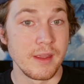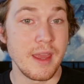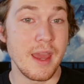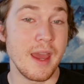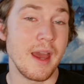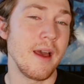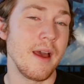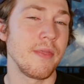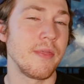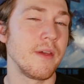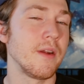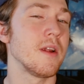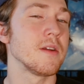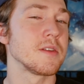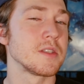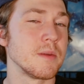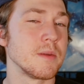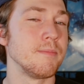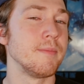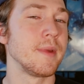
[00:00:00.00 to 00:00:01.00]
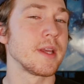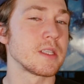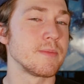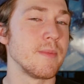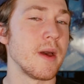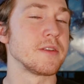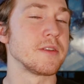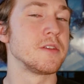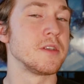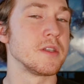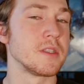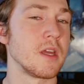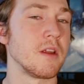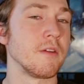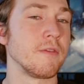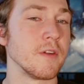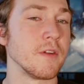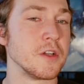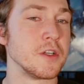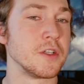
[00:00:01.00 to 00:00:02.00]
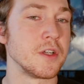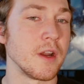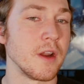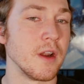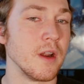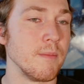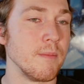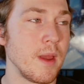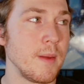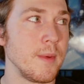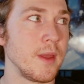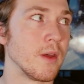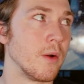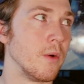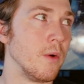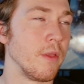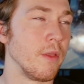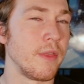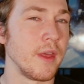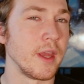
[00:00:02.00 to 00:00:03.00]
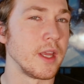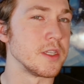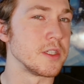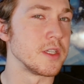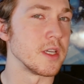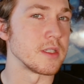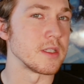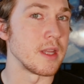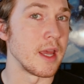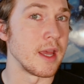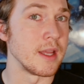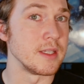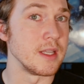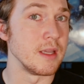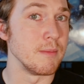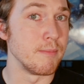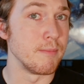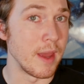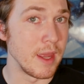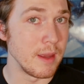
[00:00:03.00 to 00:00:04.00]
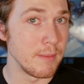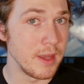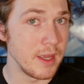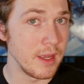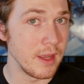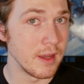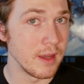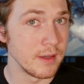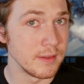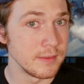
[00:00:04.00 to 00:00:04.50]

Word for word: Yeah, there are some mixed messages there for sure. Maybe the whole thing is just anti-baby?